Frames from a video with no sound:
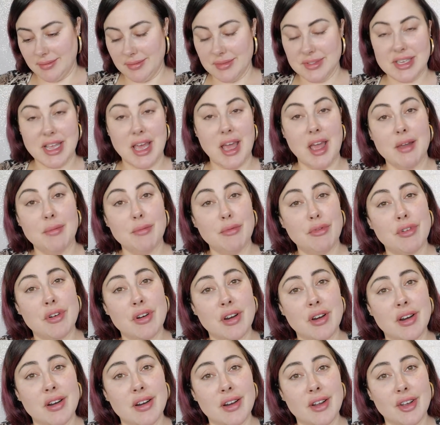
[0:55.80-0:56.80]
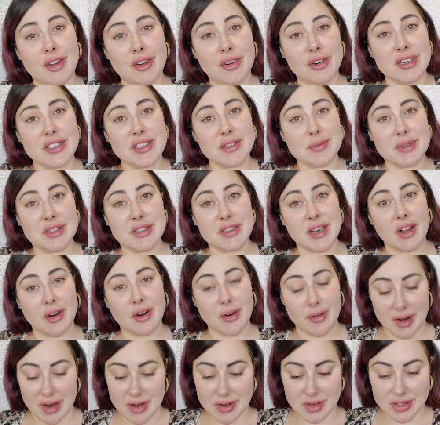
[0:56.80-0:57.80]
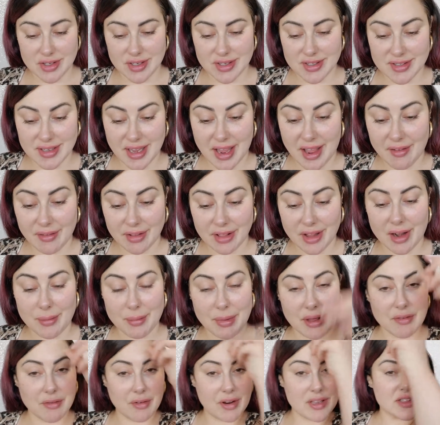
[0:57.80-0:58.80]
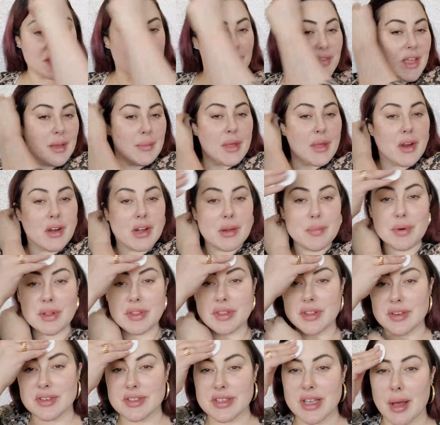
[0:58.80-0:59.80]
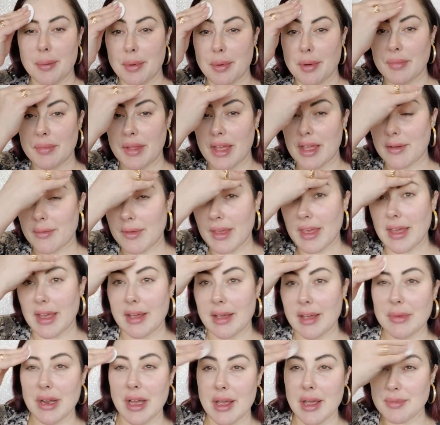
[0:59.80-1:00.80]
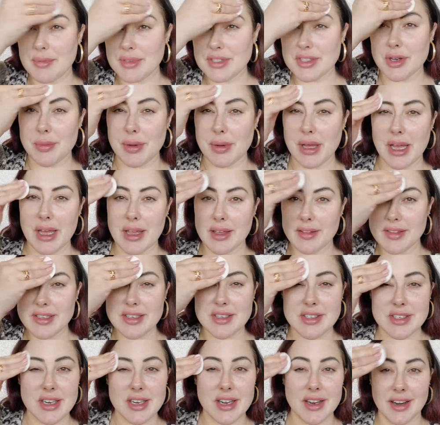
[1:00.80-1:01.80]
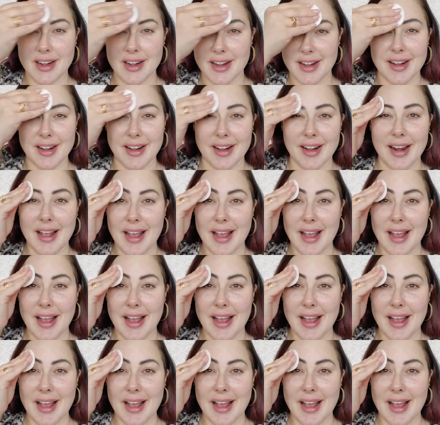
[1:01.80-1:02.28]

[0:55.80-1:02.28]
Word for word: time for Christmas decorations. I have a lot of my friends and family already put theirs up. I'm like, man, I'm so behind this year.